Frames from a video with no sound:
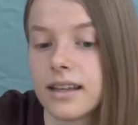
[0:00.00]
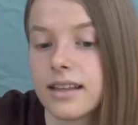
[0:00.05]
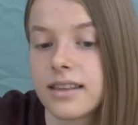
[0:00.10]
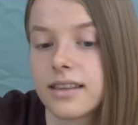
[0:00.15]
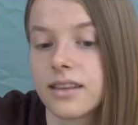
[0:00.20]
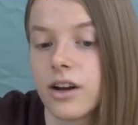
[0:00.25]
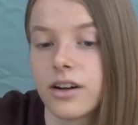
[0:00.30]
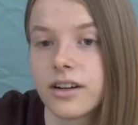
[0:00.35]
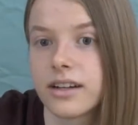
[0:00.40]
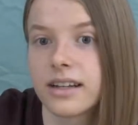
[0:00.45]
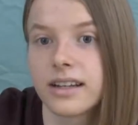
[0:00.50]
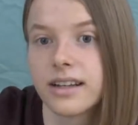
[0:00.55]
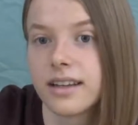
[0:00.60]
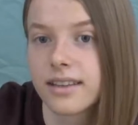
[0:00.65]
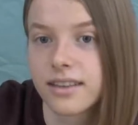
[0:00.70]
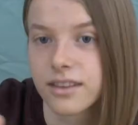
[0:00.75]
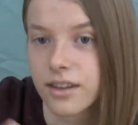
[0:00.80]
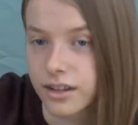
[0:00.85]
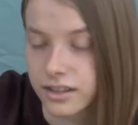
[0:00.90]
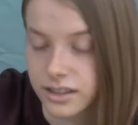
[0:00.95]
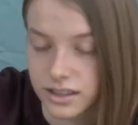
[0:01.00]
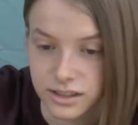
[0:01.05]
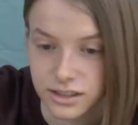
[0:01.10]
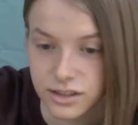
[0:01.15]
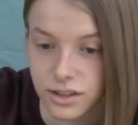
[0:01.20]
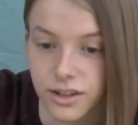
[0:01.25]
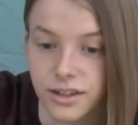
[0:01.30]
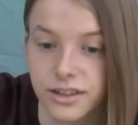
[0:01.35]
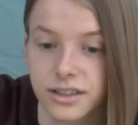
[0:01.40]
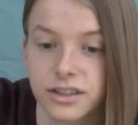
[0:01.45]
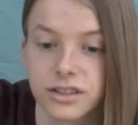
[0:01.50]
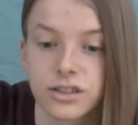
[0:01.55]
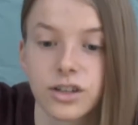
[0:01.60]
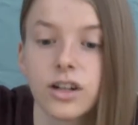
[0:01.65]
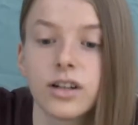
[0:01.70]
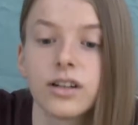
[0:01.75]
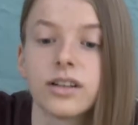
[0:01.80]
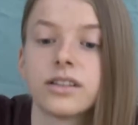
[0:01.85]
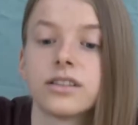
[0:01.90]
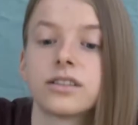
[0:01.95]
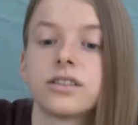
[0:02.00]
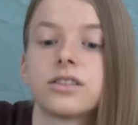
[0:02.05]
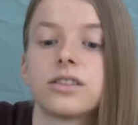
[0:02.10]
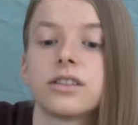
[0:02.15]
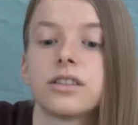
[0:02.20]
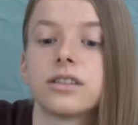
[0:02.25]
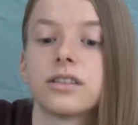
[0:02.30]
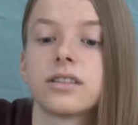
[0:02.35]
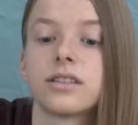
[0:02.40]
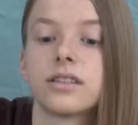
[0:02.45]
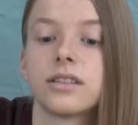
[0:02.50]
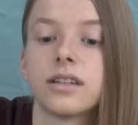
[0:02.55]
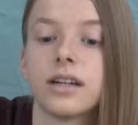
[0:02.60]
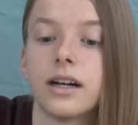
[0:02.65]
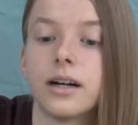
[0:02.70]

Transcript: not a disorder at all. It's just